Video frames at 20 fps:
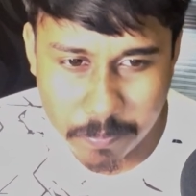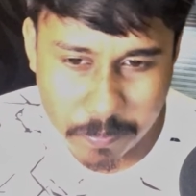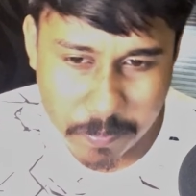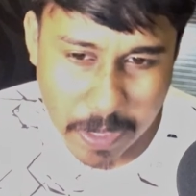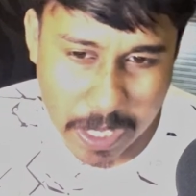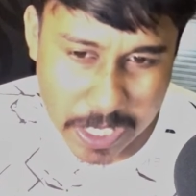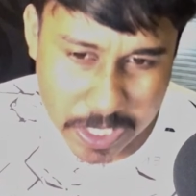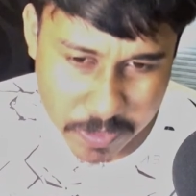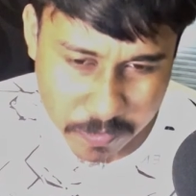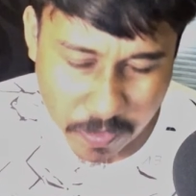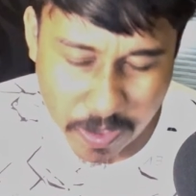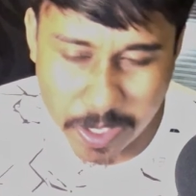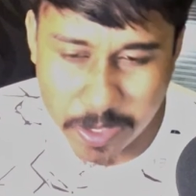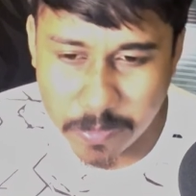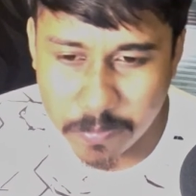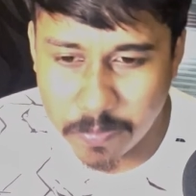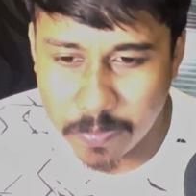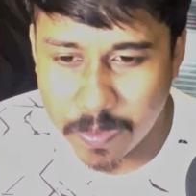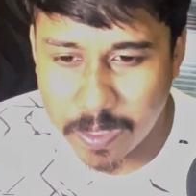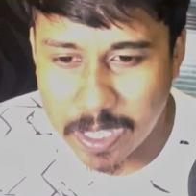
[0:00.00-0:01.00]

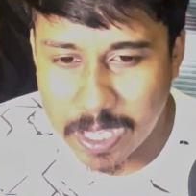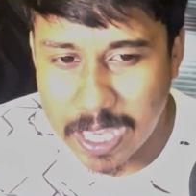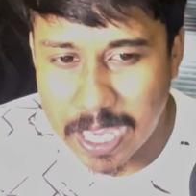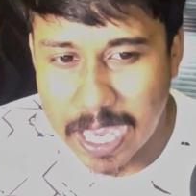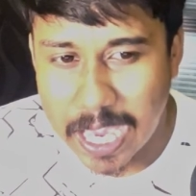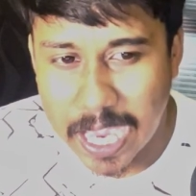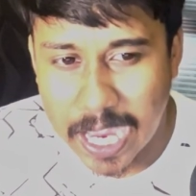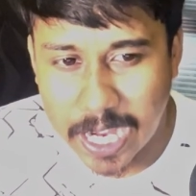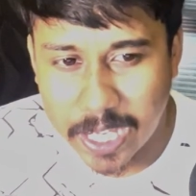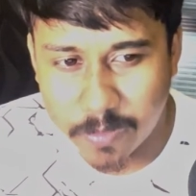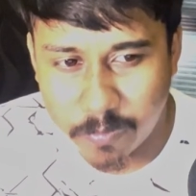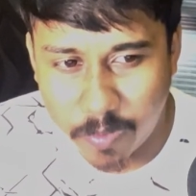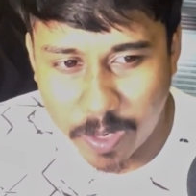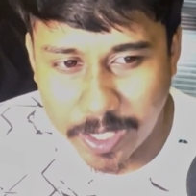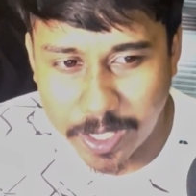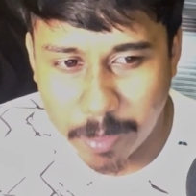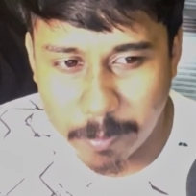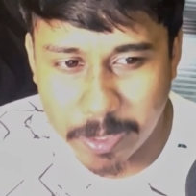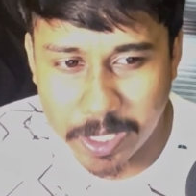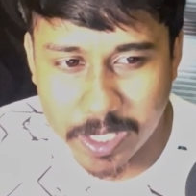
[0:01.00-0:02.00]
h5, and
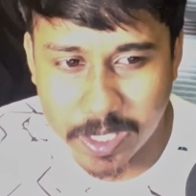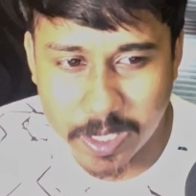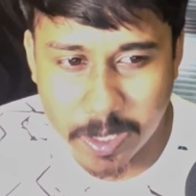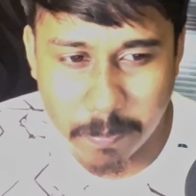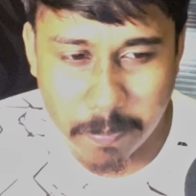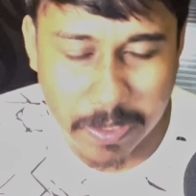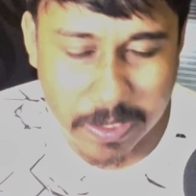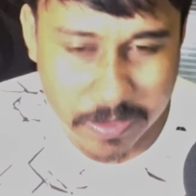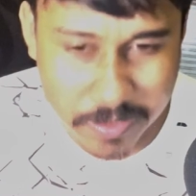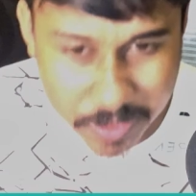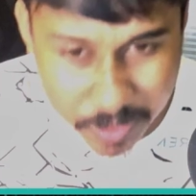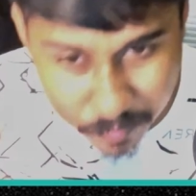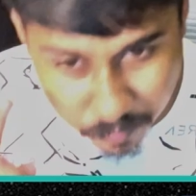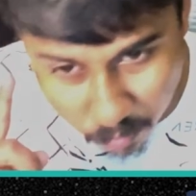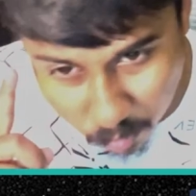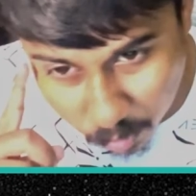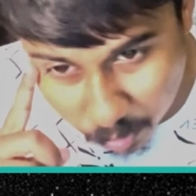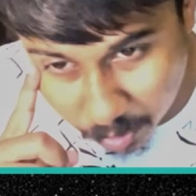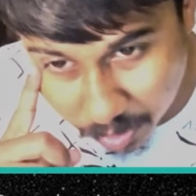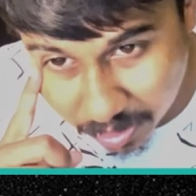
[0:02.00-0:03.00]
white immediately plays
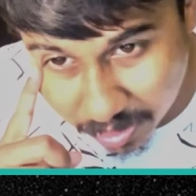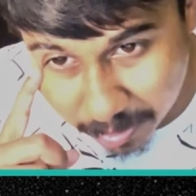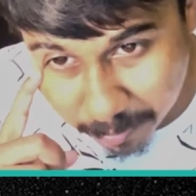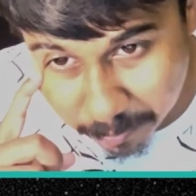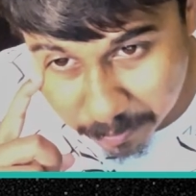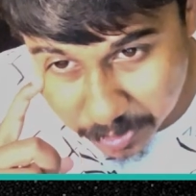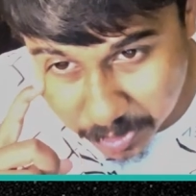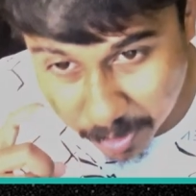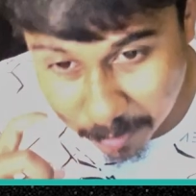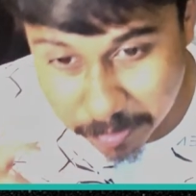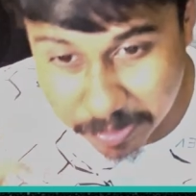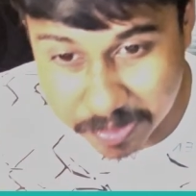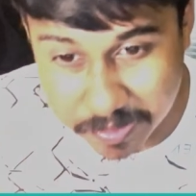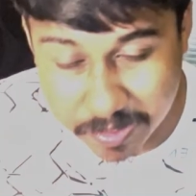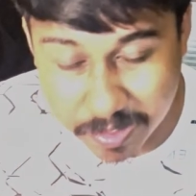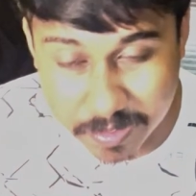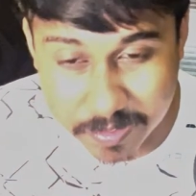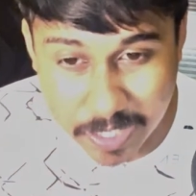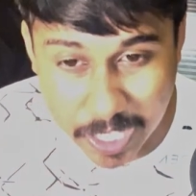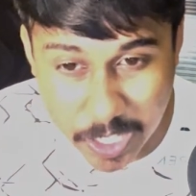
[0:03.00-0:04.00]
g4, bishop
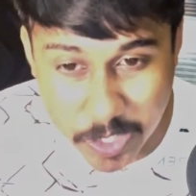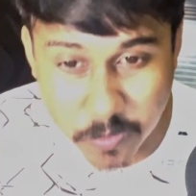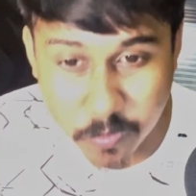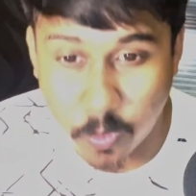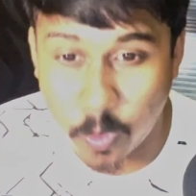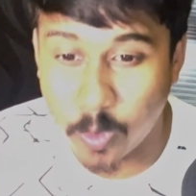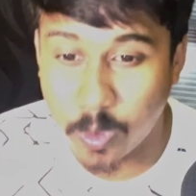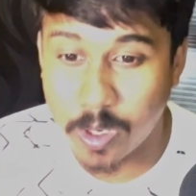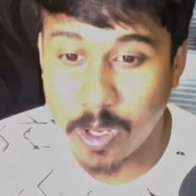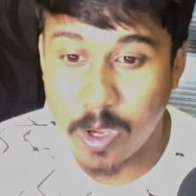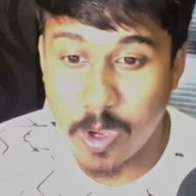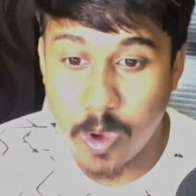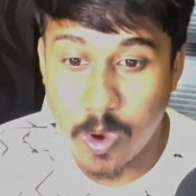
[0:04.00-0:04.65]
g6, h4.